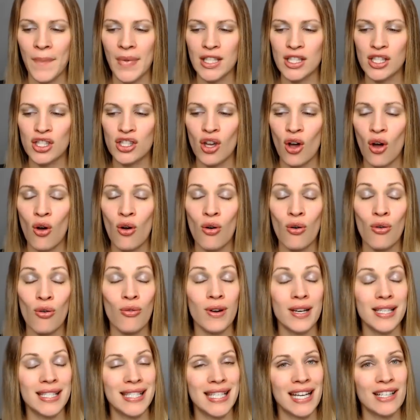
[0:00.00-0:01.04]

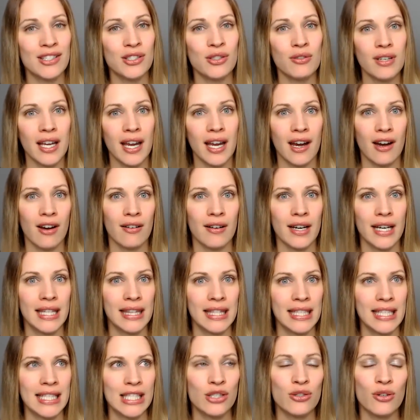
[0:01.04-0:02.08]
So dental care
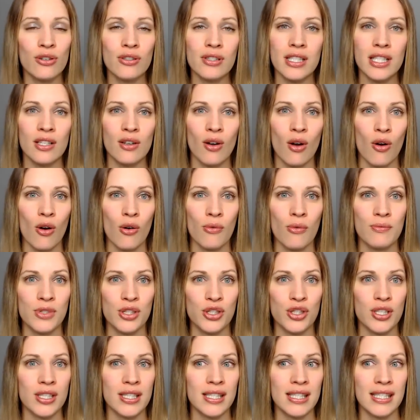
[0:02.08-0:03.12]
in these nursing
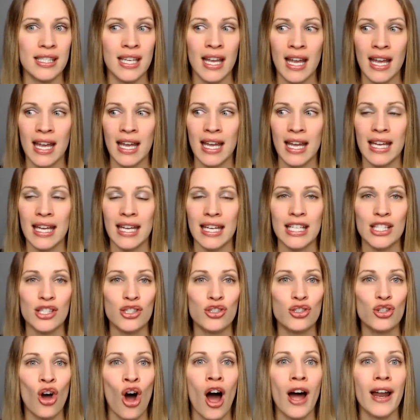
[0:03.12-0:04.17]
homes just
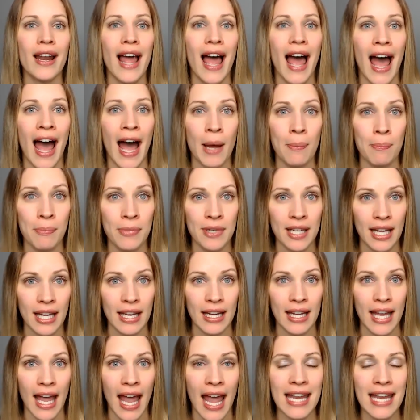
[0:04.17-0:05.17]
is not happening.